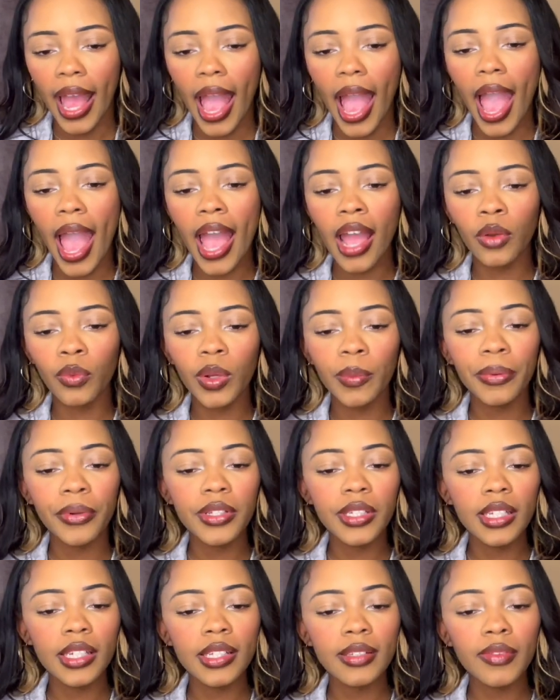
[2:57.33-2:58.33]
And we
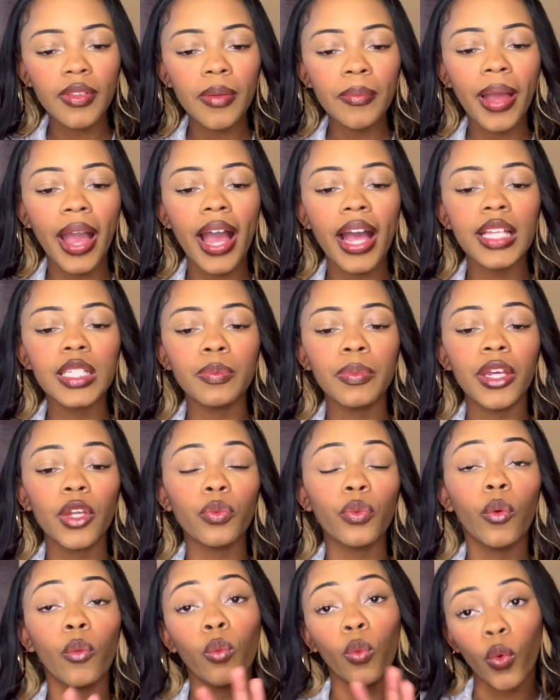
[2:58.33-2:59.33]
perceive them as being
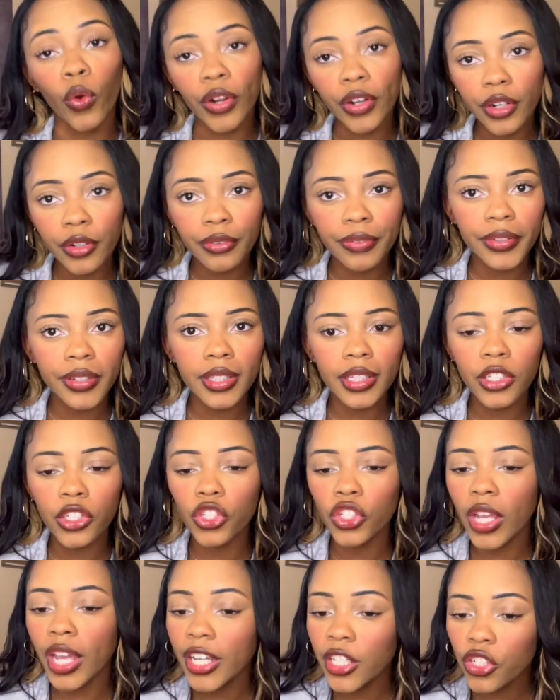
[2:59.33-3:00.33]
rewarded for these
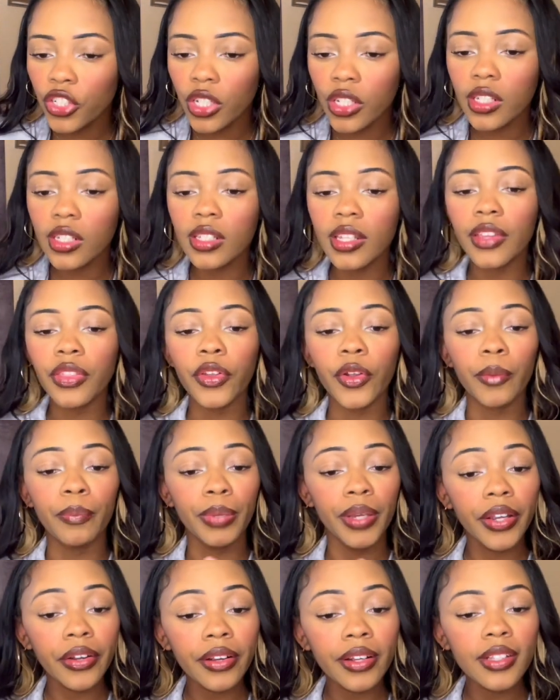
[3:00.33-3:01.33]
changes in their
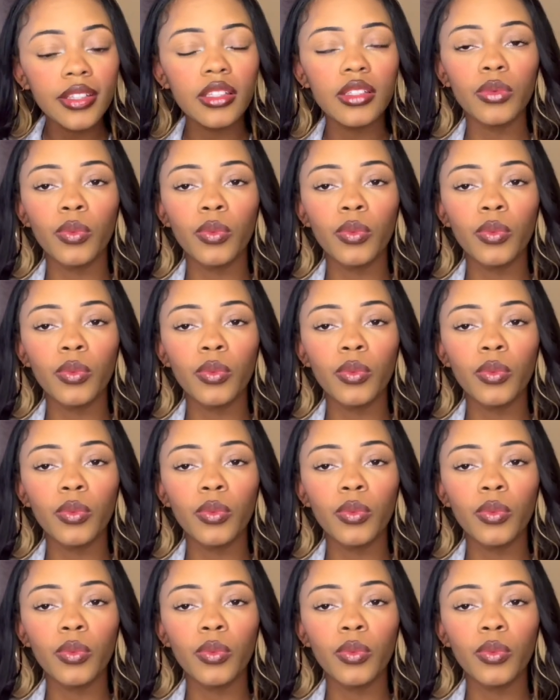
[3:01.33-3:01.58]
appearance,